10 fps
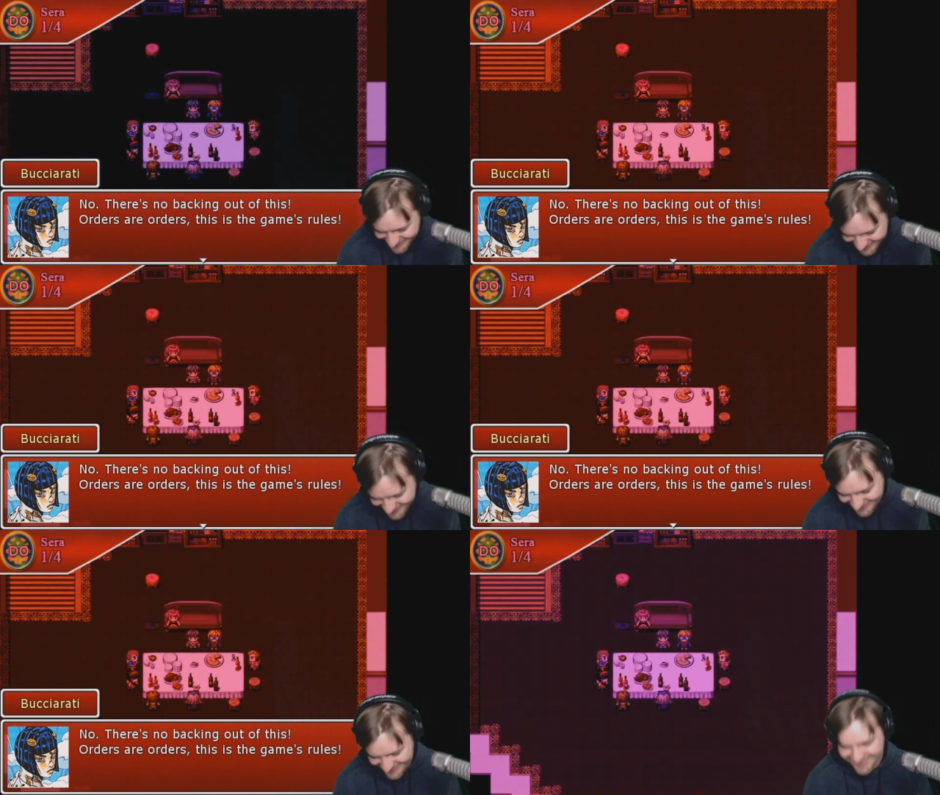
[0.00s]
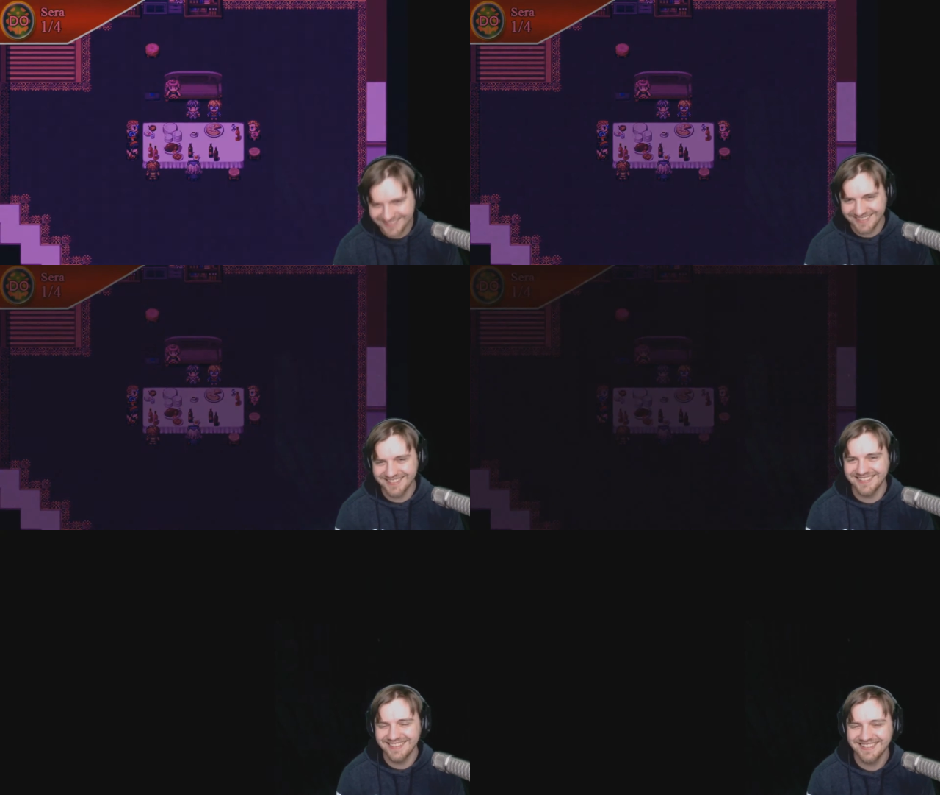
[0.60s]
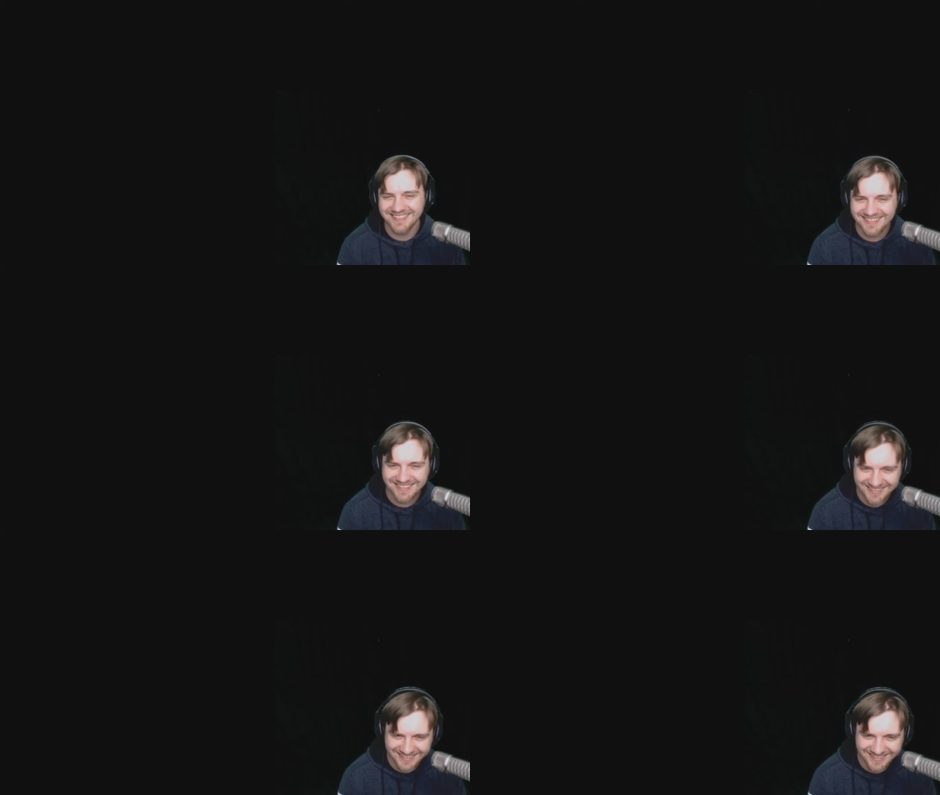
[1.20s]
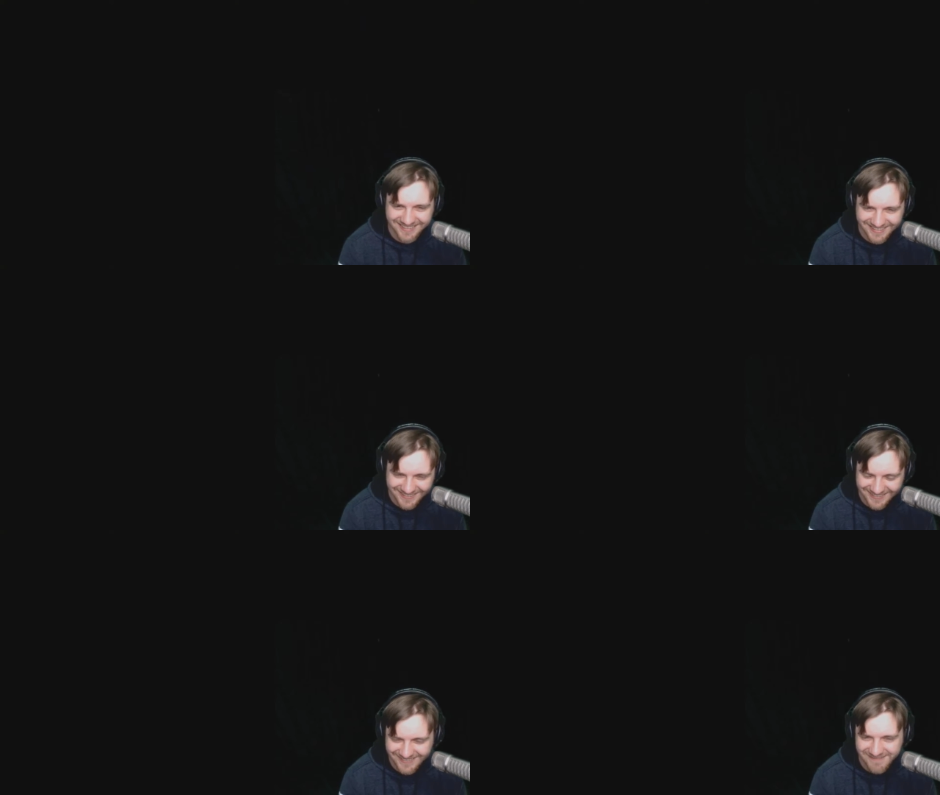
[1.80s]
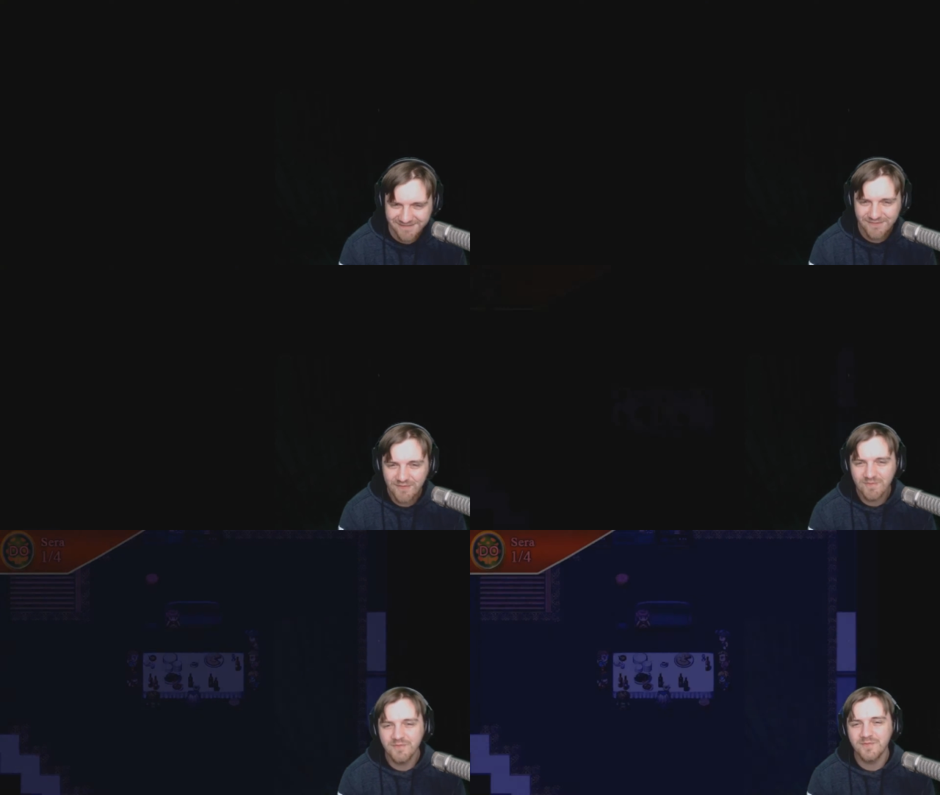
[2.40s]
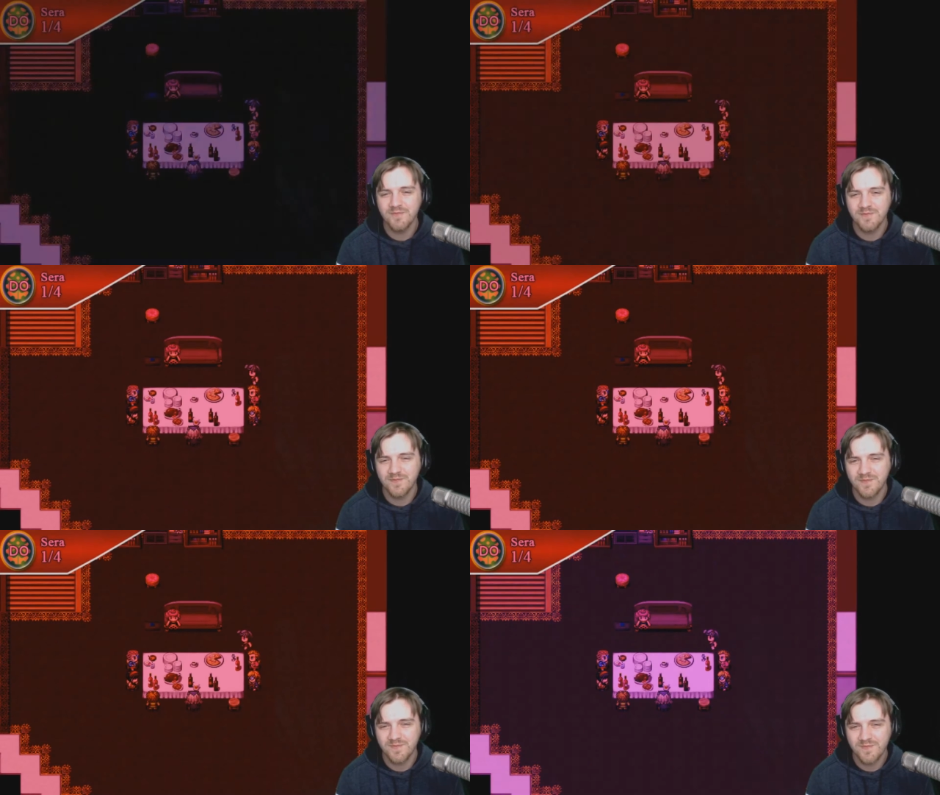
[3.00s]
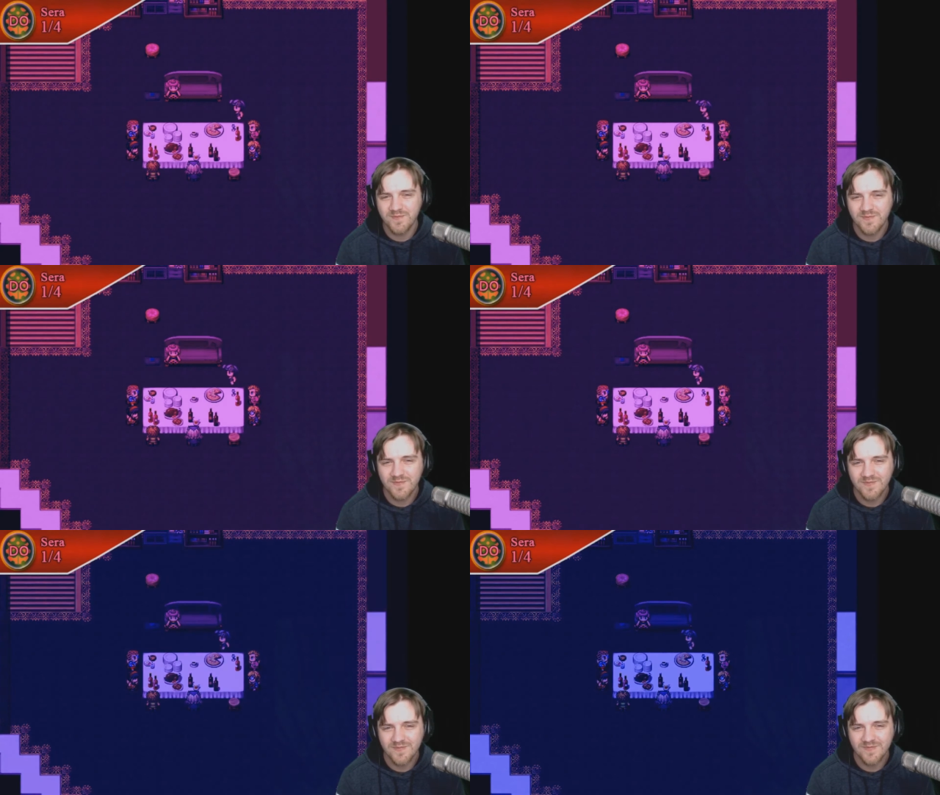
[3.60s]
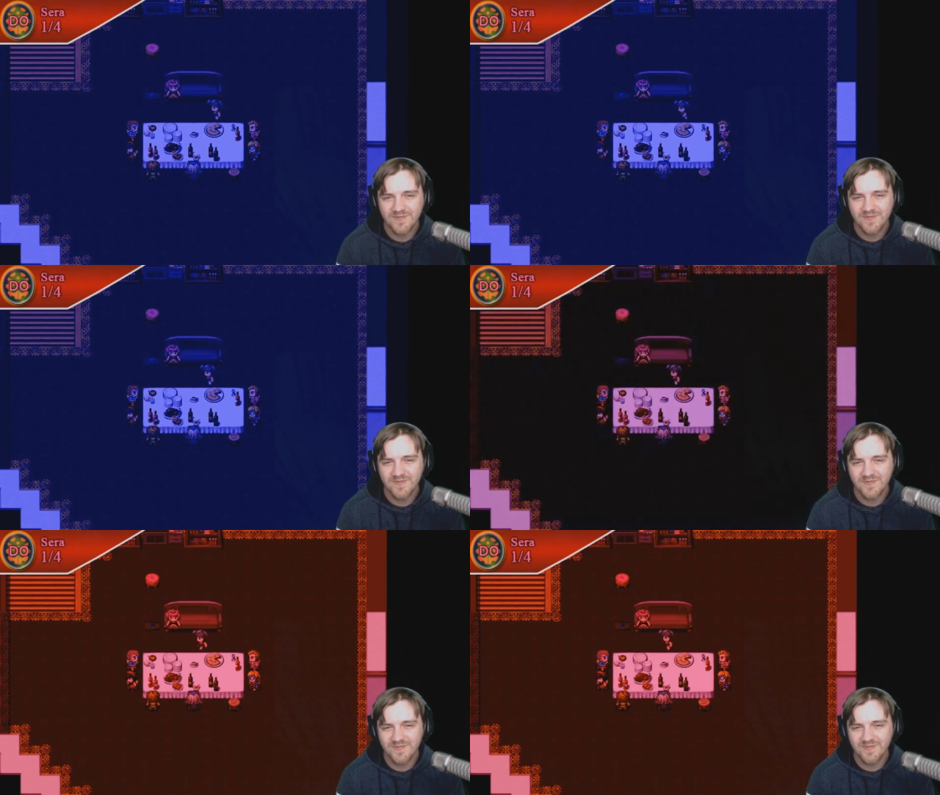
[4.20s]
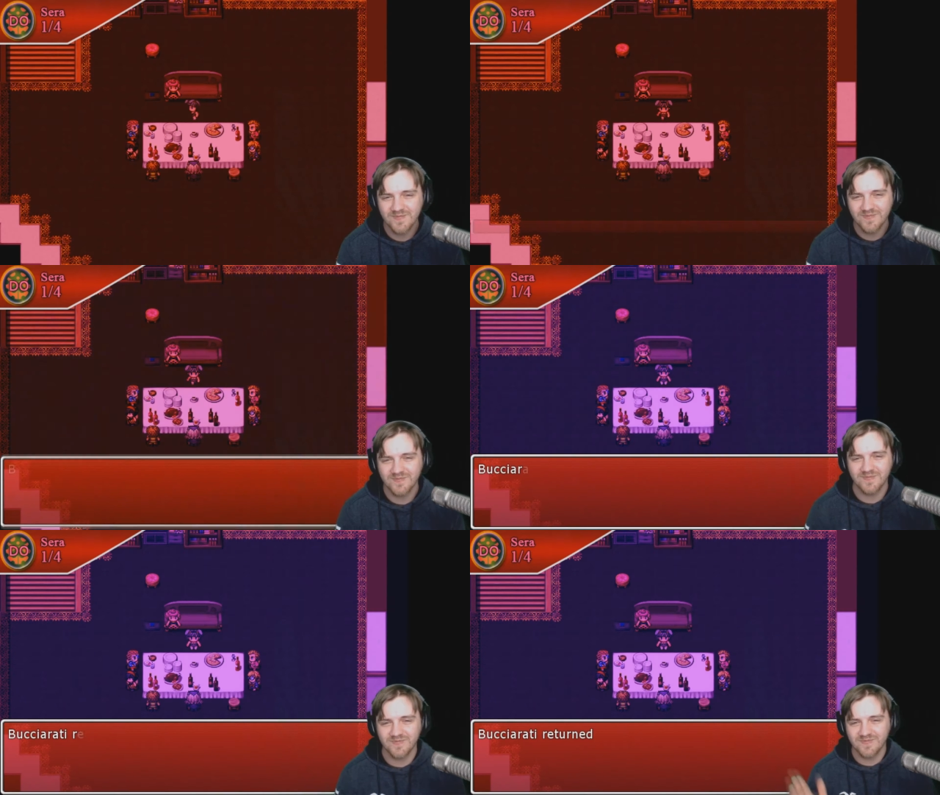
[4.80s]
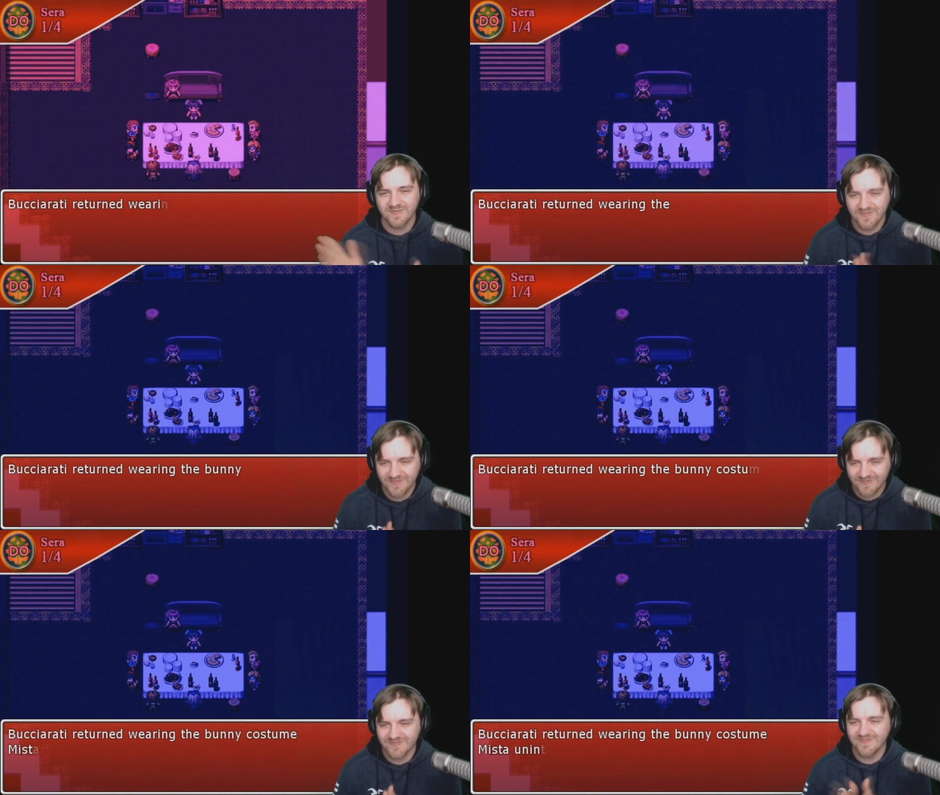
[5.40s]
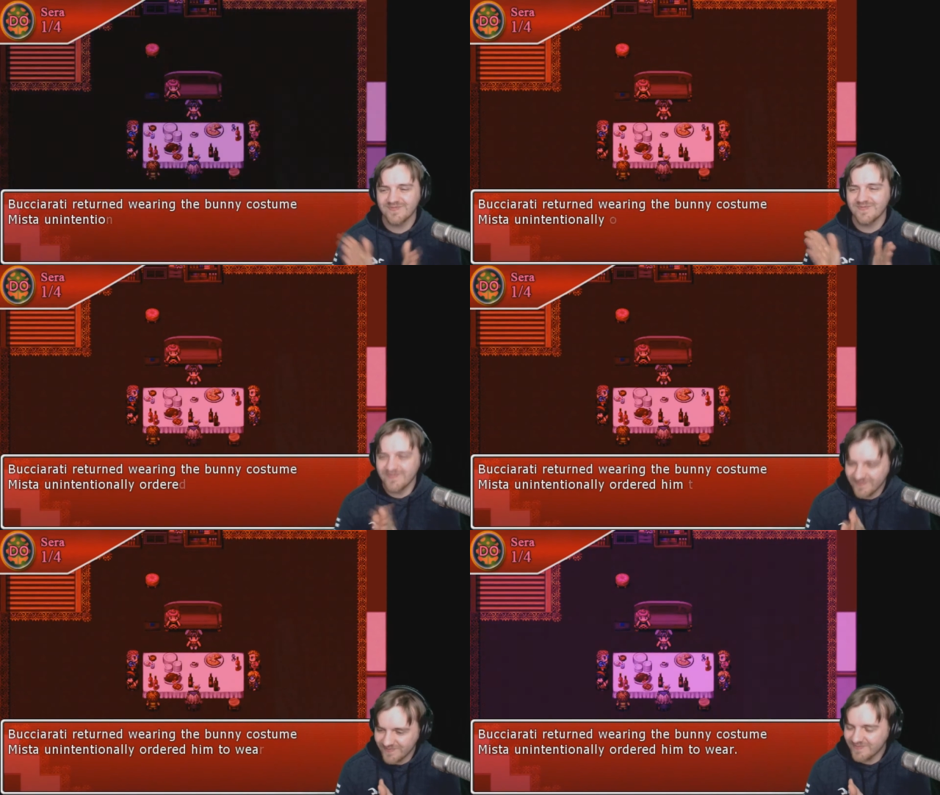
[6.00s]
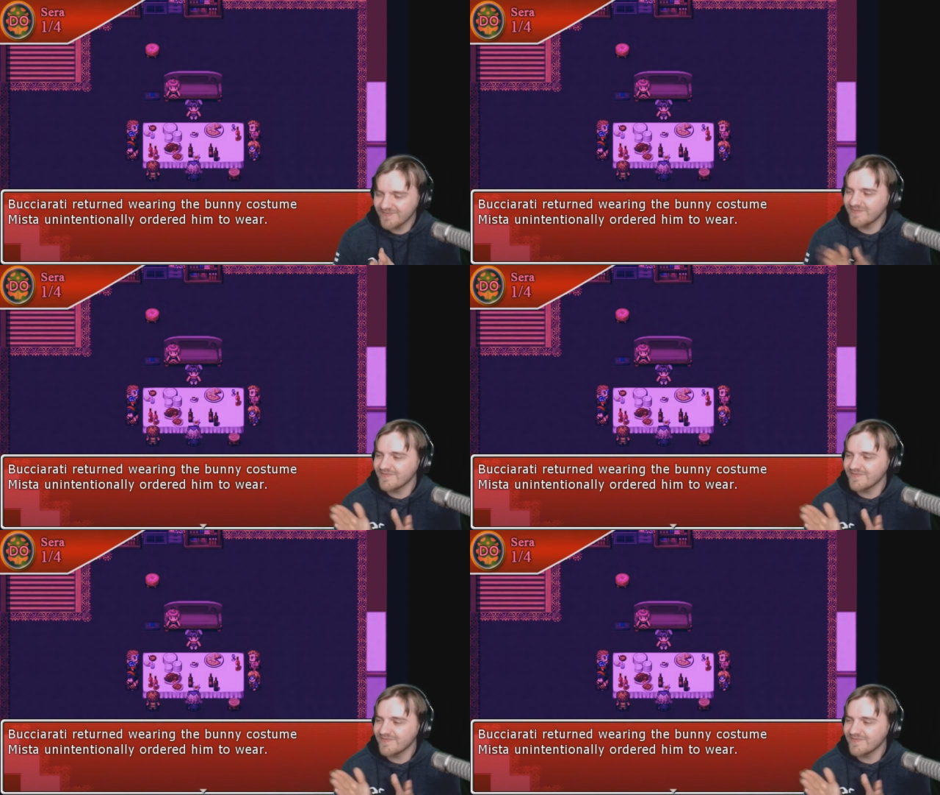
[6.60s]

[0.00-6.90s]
(no one is talking)